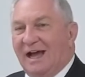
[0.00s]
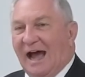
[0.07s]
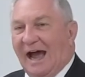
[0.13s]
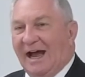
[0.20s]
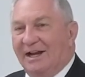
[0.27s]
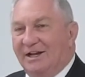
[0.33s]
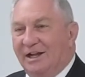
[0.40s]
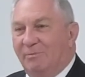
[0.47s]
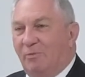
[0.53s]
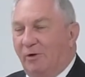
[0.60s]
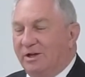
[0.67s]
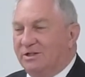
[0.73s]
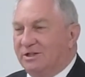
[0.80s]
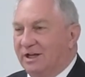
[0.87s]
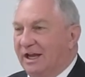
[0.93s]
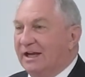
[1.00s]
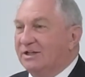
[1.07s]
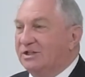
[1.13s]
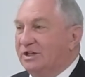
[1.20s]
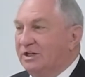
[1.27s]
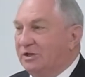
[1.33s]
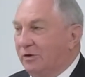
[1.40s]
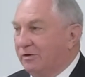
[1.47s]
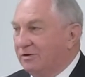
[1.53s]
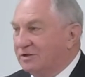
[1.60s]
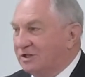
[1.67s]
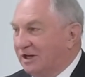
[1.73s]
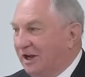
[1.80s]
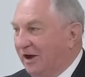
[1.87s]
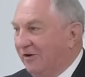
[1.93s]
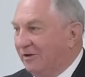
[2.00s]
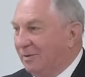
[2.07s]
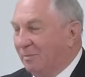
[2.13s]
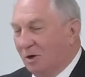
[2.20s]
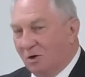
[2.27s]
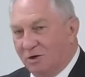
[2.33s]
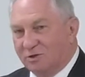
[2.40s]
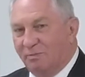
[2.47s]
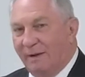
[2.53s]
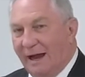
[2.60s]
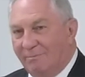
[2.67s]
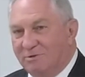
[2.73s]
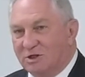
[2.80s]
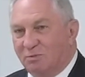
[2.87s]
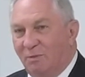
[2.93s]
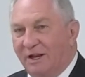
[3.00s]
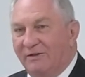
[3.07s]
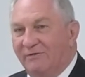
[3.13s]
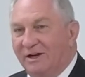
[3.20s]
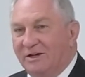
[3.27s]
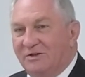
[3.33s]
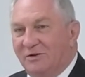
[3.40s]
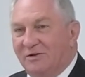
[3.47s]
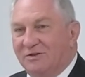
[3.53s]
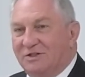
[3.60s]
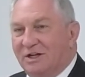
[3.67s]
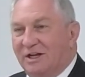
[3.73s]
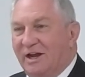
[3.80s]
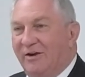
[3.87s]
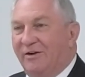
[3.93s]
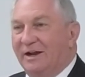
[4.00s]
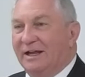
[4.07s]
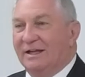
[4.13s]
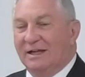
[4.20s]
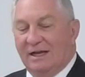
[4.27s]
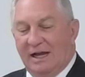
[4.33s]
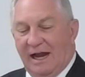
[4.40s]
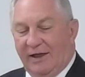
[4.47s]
And he preached against eternal security because Baptists believe in eternal security.